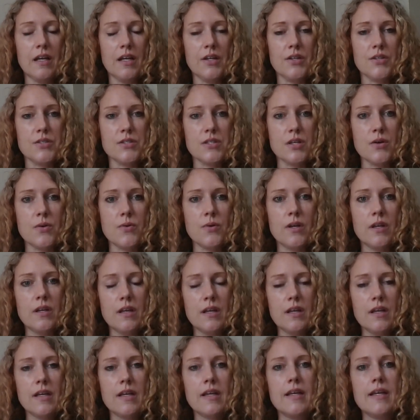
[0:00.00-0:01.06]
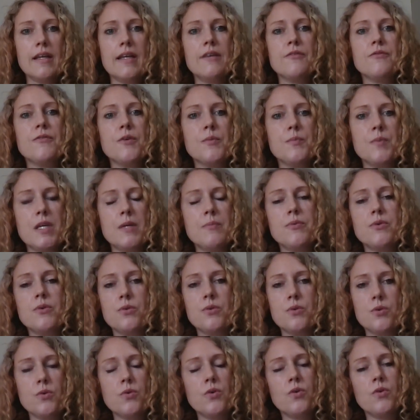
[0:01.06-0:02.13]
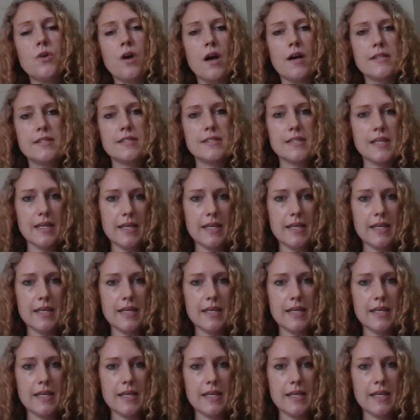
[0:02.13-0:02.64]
So for people who cross